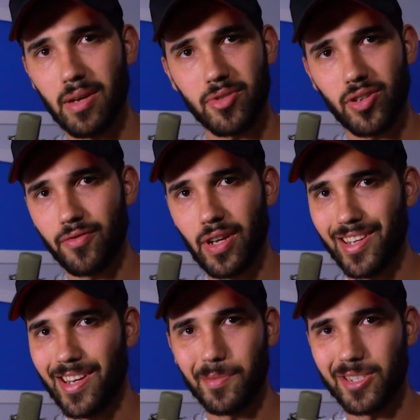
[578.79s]
I'm sure if I
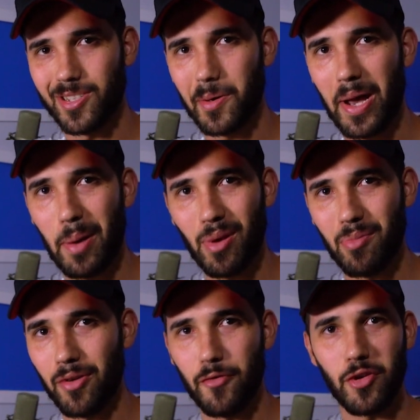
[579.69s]
did, I'd be so happy.
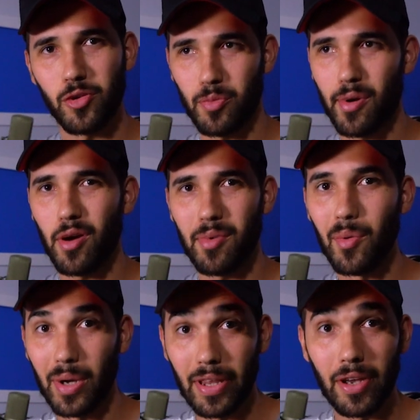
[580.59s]
My reviews would probably be
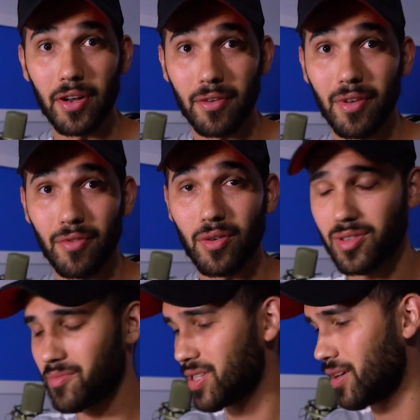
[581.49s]
really good of the phones
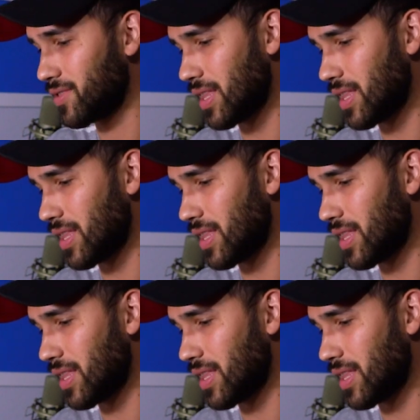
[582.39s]
themselves.